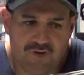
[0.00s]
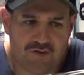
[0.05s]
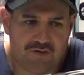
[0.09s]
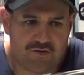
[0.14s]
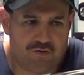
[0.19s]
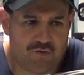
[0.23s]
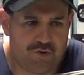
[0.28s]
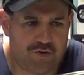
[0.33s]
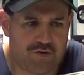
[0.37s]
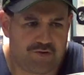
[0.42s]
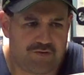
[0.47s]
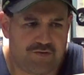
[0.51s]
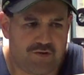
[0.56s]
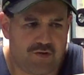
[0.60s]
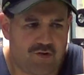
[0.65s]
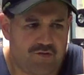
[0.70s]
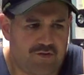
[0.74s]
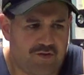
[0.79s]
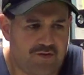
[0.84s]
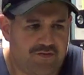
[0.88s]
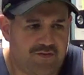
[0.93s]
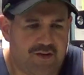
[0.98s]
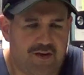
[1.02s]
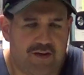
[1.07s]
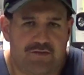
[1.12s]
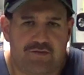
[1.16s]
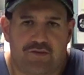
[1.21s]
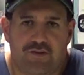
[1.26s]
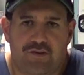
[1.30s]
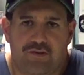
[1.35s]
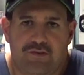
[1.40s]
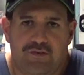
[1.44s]
do yourself a
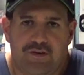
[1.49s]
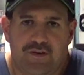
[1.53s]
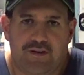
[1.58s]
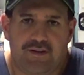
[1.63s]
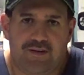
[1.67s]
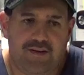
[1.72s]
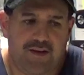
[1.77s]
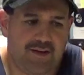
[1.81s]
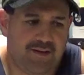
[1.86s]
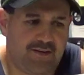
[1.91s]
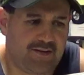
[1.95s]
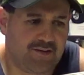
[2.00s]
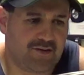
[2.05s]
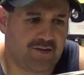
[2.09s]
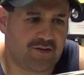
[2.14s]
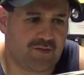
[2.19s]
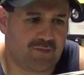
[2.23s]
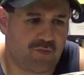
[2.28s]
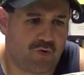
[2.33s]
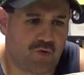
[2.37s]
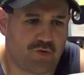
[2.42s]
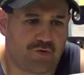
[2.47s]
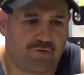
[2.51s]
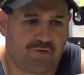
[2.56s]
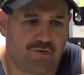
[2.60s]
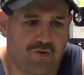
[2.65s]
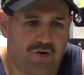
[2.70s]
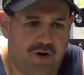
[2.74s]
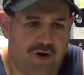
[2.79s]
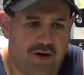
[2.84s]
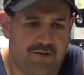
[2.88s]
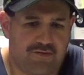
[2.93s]
favor and take the other motor
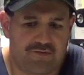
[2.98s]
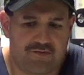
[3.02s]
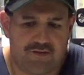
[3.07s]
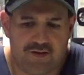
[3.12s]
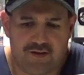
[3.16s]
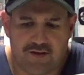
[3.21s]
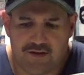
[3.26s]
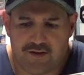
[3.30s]
off,